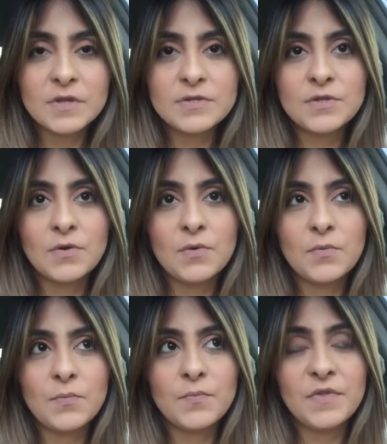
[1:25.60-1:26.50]

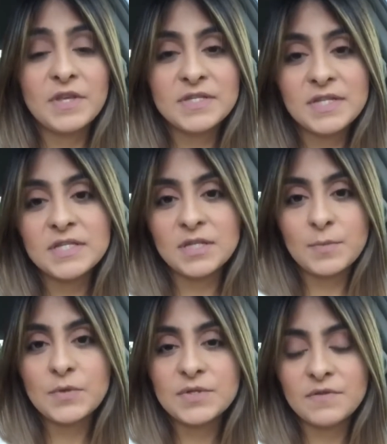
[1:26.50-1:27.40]
So this is the
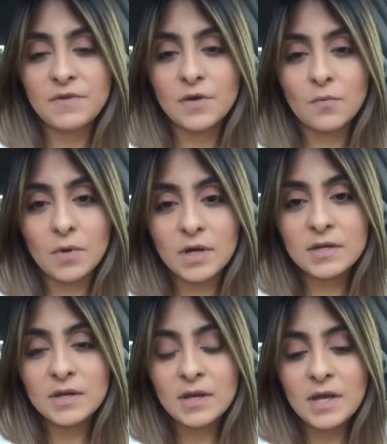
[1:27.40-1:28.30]
most severe
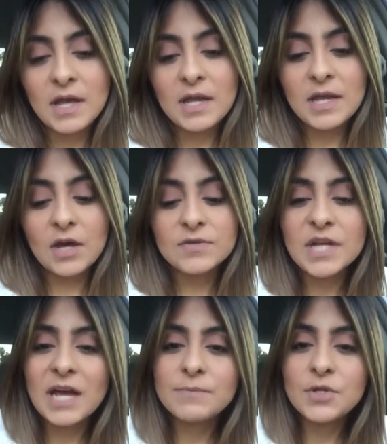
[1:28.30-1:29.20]
one. Now,
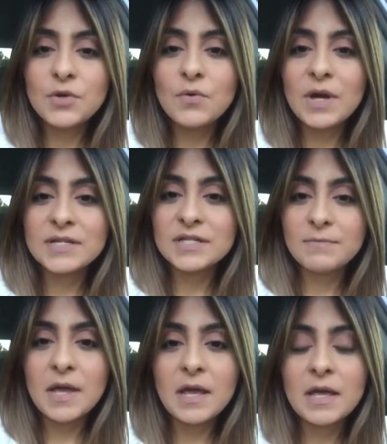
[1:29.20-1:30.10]
type 2
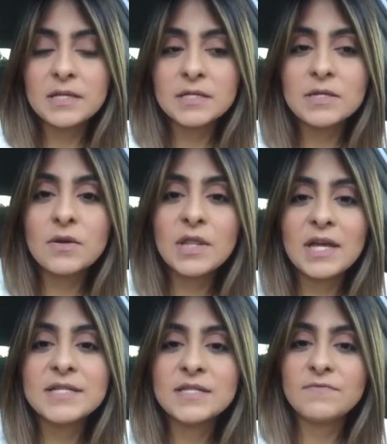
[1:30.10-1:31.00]
SMA is a little
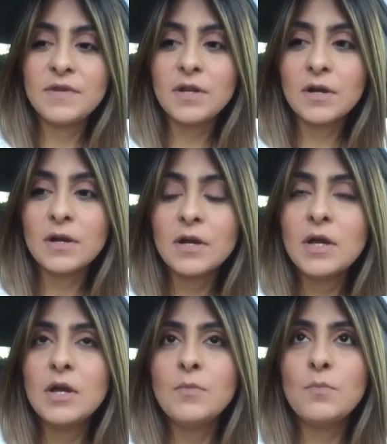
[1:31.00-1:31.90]
less severe.
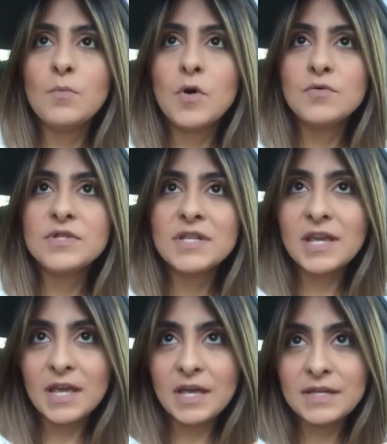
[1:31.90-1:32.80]
Most
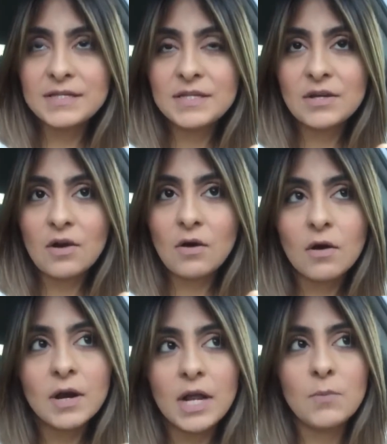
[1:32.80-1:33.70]
kids
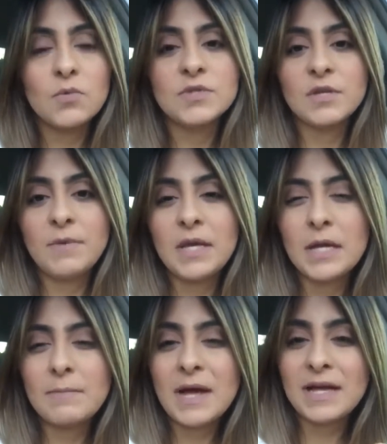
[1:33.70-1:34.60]
are able to make
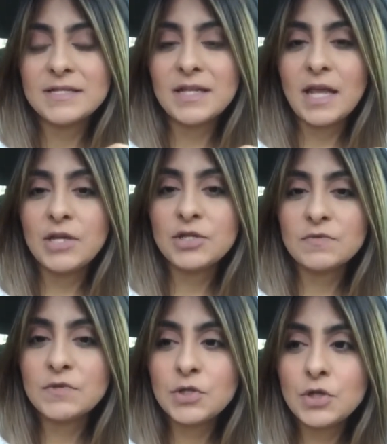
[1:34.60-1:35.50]
it past the age
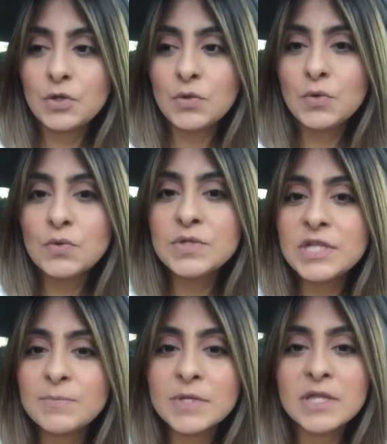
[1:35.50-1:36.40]
of 2,
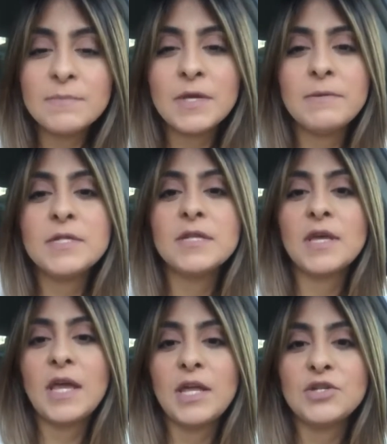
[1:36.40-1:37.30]
typically maybe to
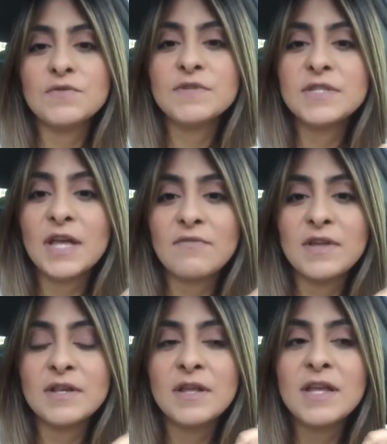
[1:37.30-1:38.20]
the age of
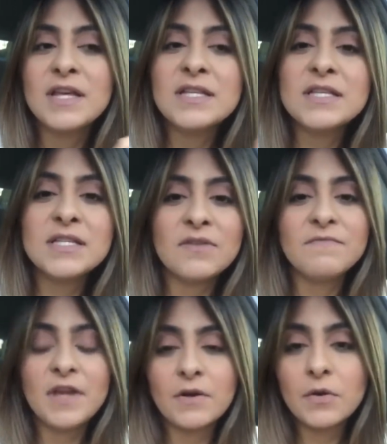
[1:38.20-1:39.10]
7. Some
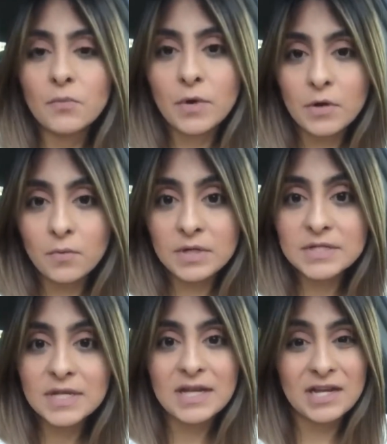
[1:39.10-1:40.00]
very rare
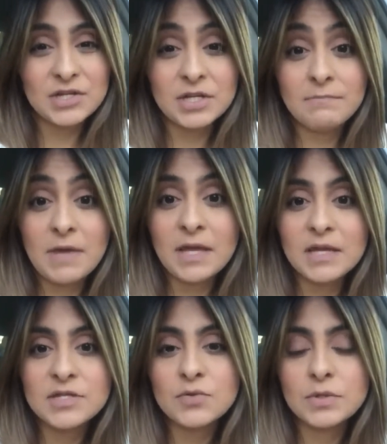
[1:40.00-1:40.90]
ones can actually make
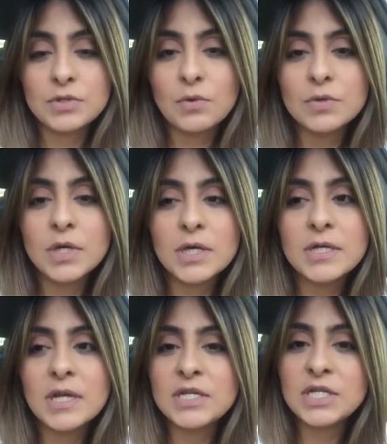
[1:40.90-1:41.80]
it to
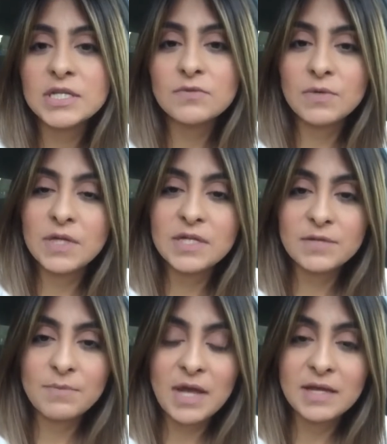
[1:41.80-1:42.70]
adulthood. It just really
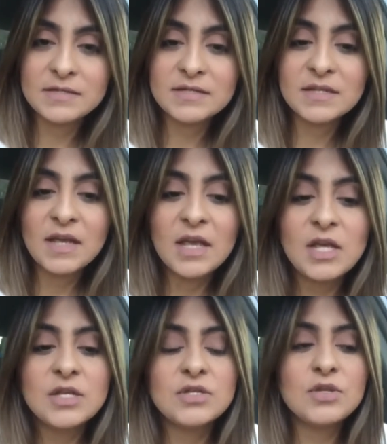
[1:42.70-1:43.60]
depends.
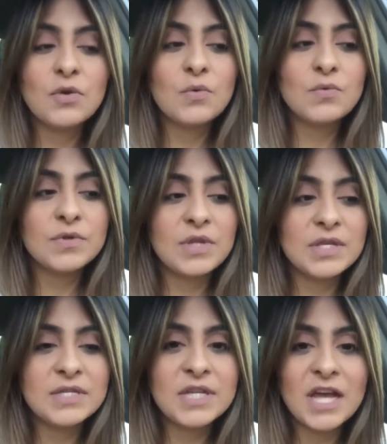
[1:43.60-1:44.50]
So
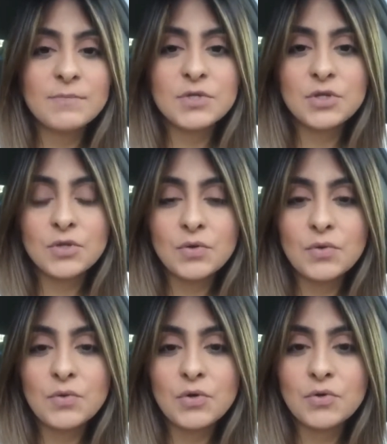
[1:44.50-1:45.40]
this type
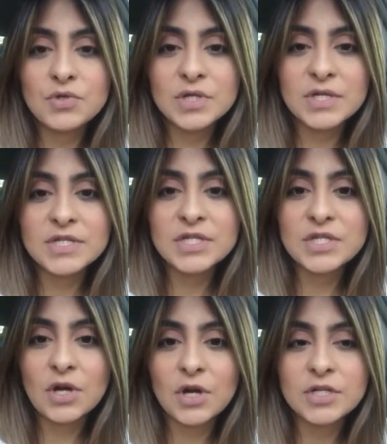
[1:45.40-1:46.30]
2 usually
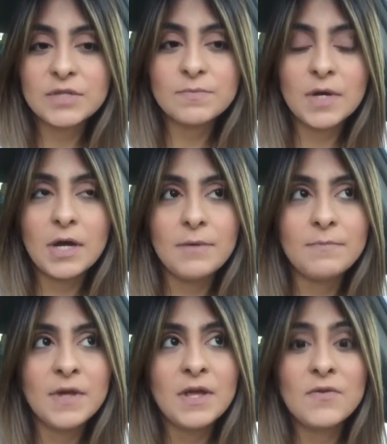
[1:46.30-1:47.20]
starts
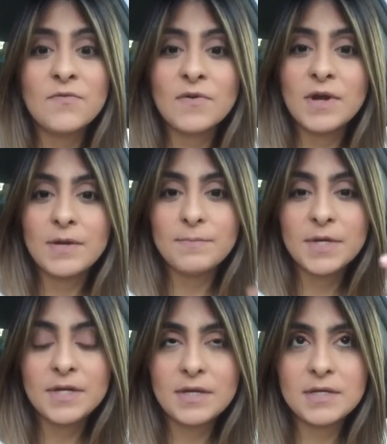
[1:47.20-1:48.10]
from
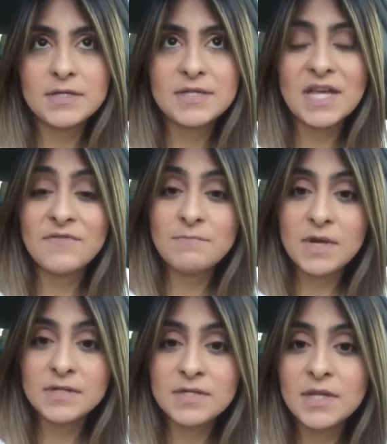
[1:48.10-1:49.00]
7
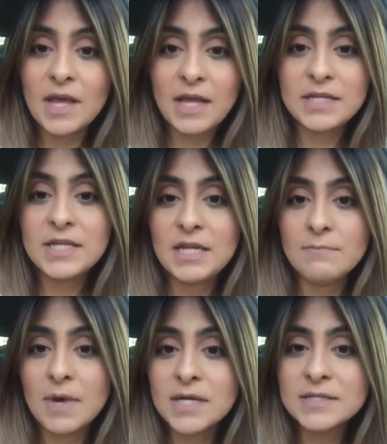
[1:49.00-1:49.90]
months to 18
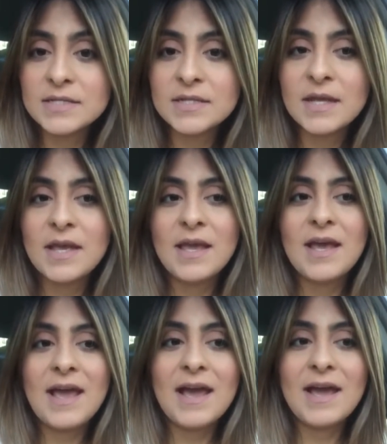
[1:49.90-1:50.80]
months.
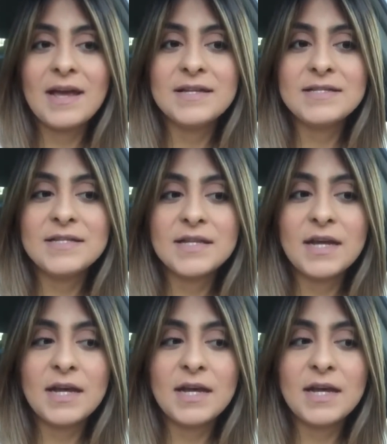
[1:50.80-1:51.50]
And